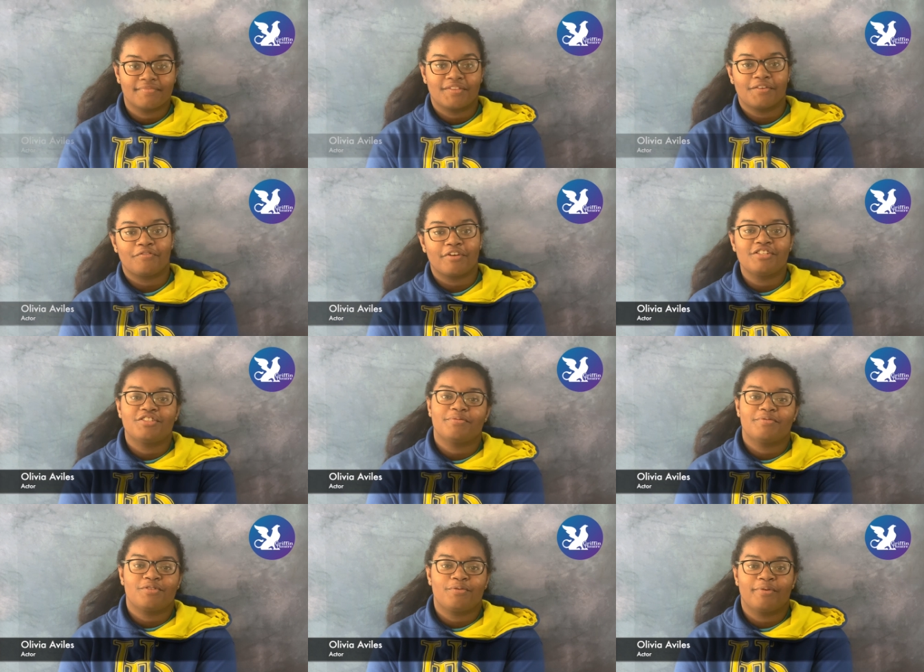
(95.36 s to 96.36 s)
The
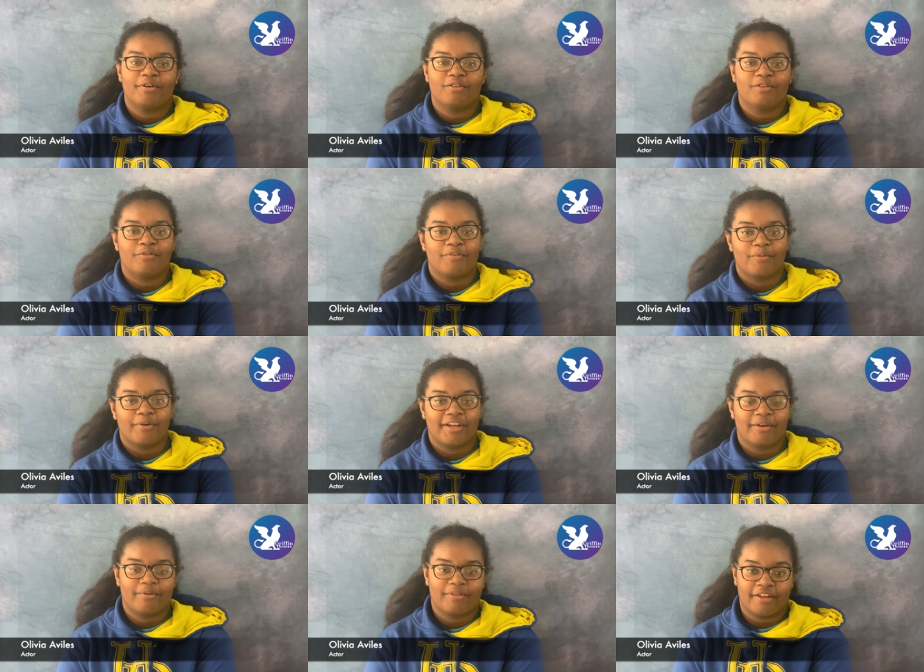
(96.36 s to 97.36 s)
friendships you build over
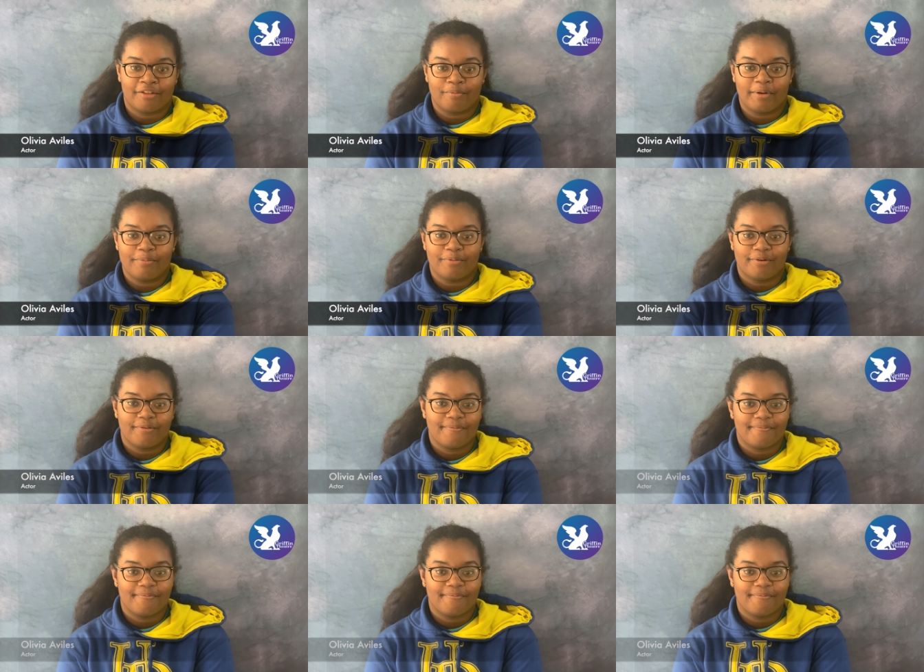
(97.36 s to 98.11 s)
working with other people.